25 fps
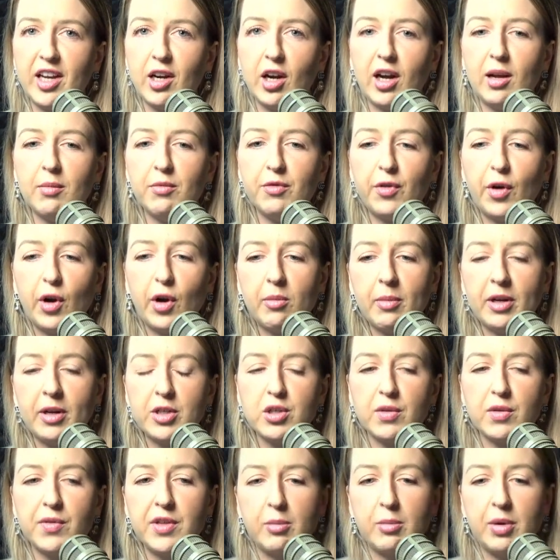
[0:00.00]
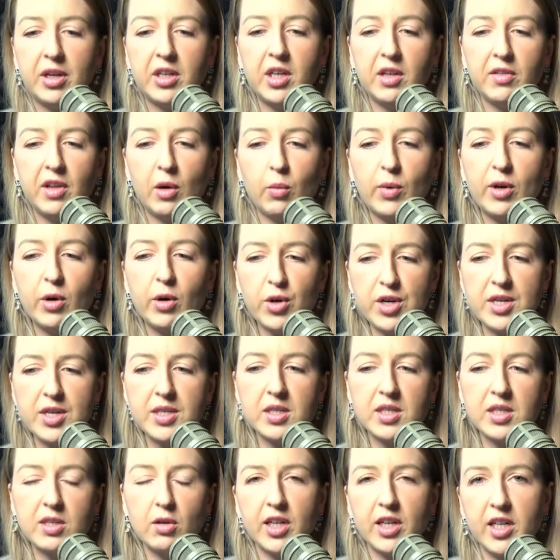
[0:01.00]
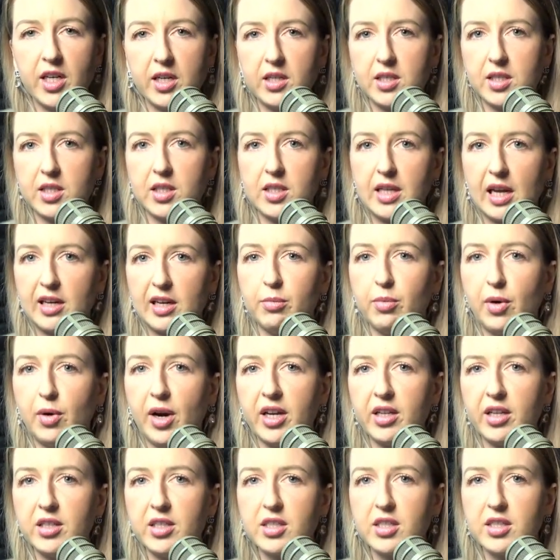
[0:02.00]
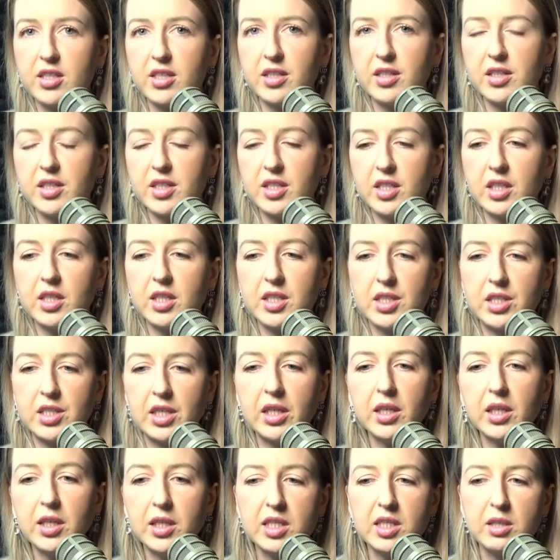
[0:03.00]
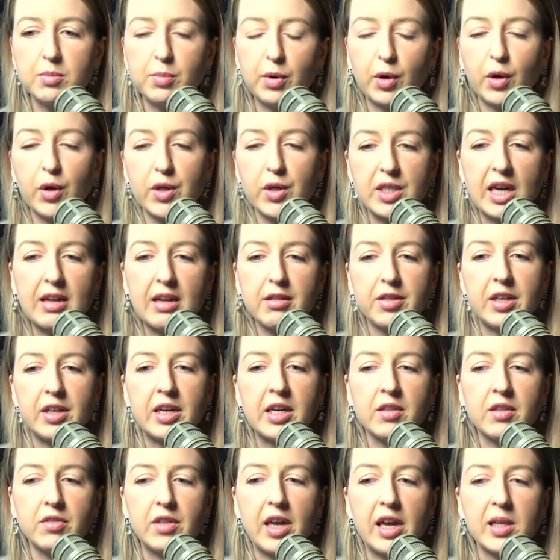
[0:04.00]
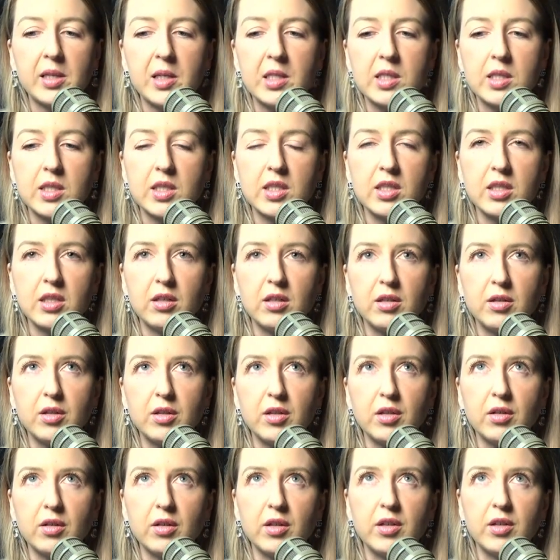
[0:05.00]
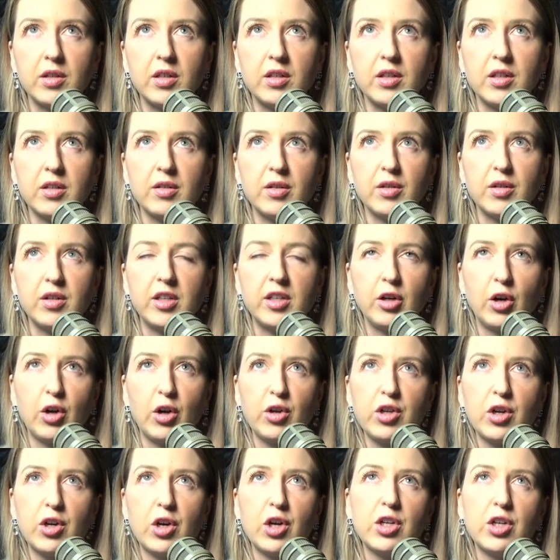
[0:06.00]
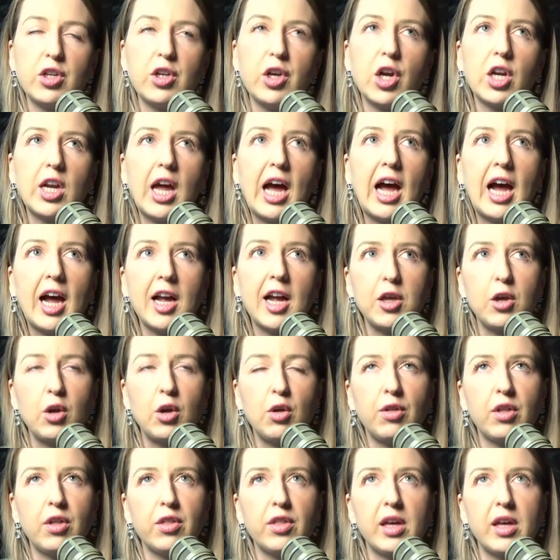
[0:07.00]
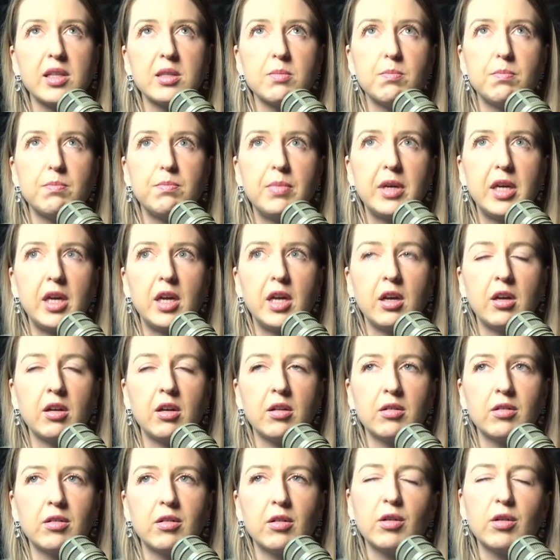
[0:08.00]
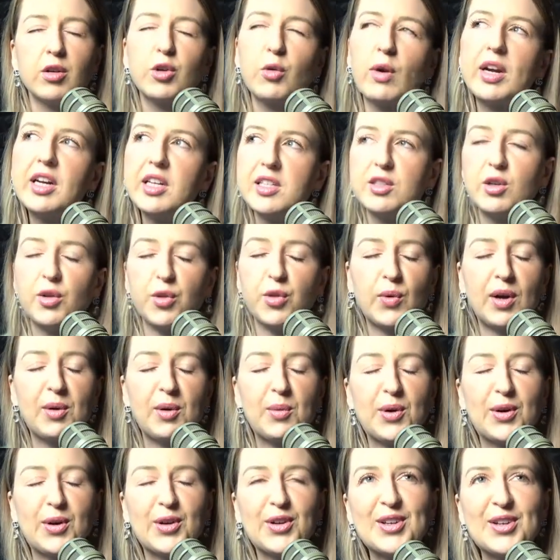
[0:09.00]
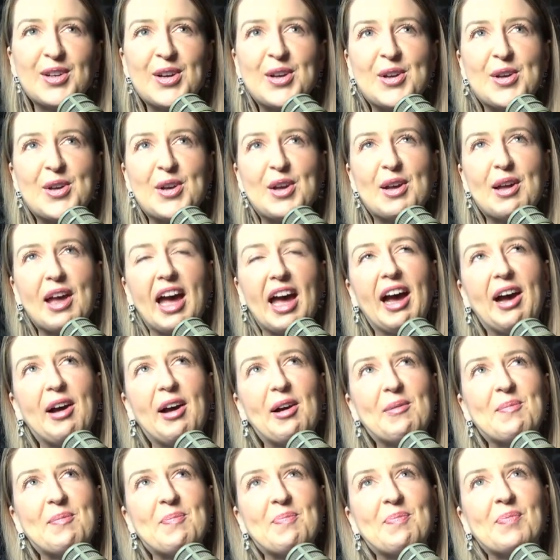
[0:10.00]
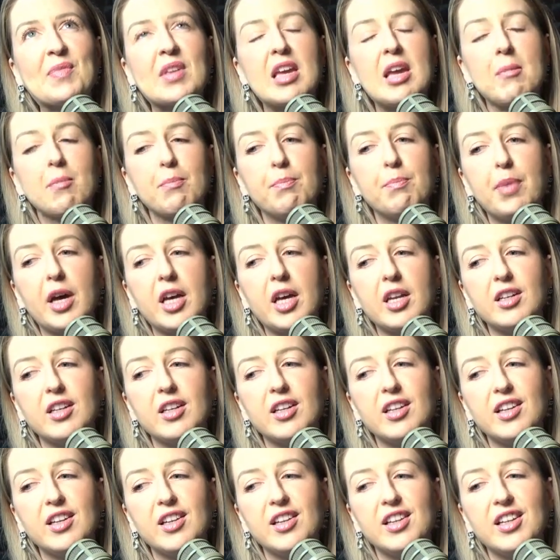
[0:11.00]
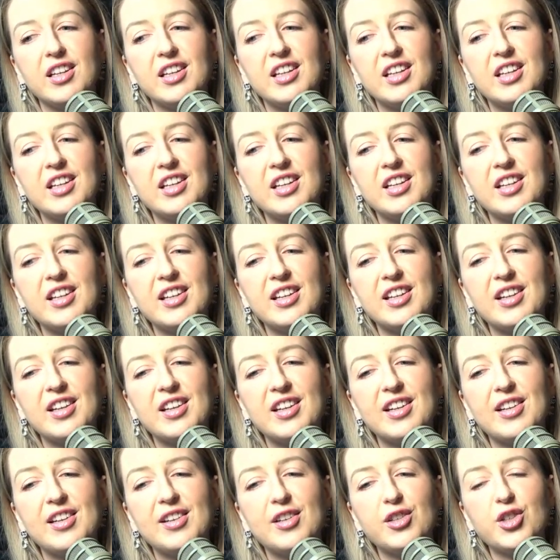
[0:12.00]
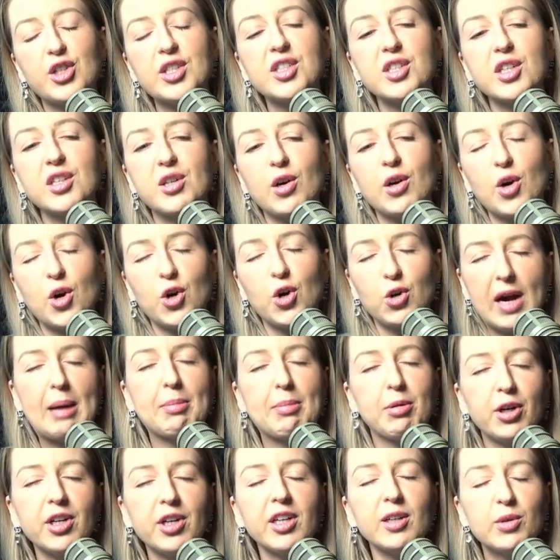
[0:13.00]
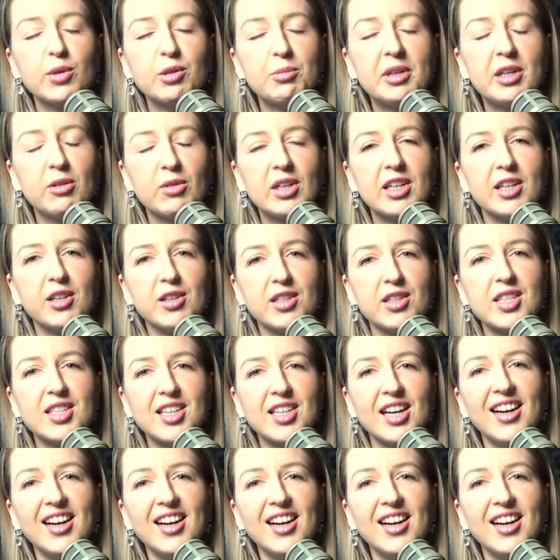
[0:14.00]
and I'm very much of the opinion that we don't necessarily need to celebrate success, because I think that's, you know, you could argue that that's being... greedy is not the right word, but just to not crap on it would be a really good